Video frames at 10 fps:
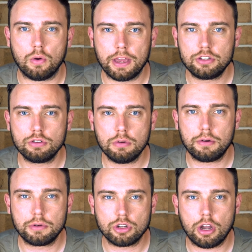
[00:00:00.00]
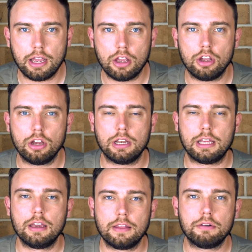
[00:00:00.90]
They do want to retire
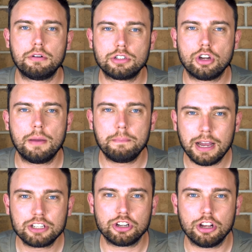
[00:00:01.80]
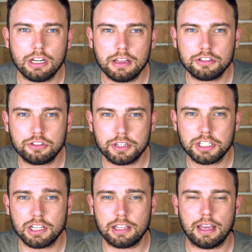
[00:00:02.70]
early. They want to retire much earlier than
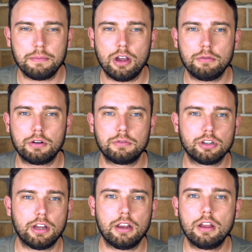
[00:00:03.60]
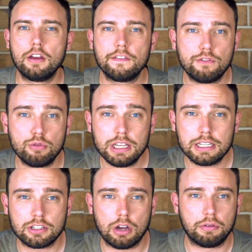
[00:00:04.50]
traditionally. They might want to retire forty
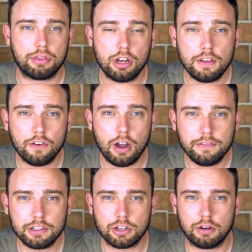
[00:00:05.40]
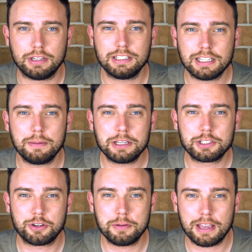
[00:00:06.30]
years old, thirty-five years old. In some
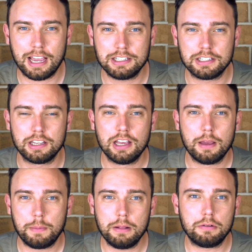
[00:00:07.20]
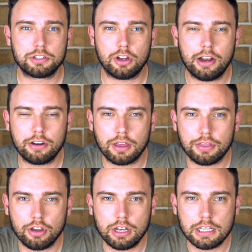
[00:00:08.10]
extreme cases, people are retiring at
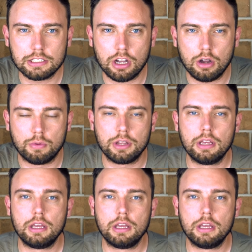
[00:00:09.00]
thirty years old.